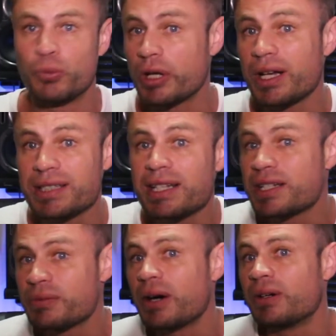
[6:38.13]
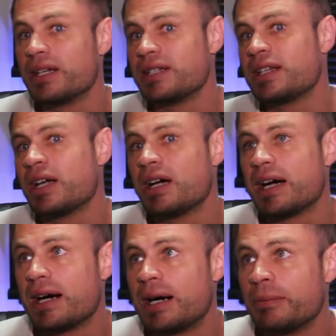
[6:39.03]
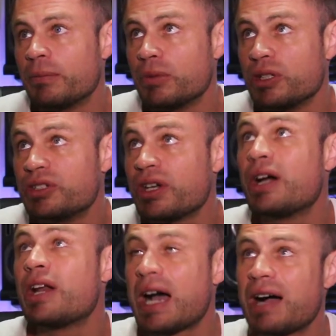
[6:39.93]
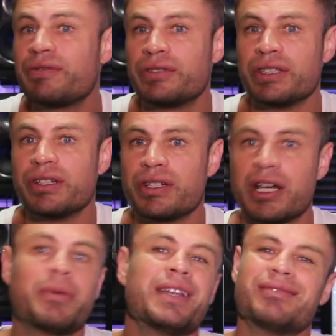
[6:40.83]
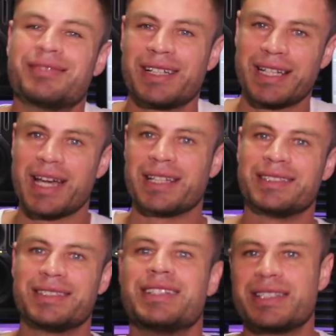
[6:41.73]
What I did as well is you don't have to use, okay,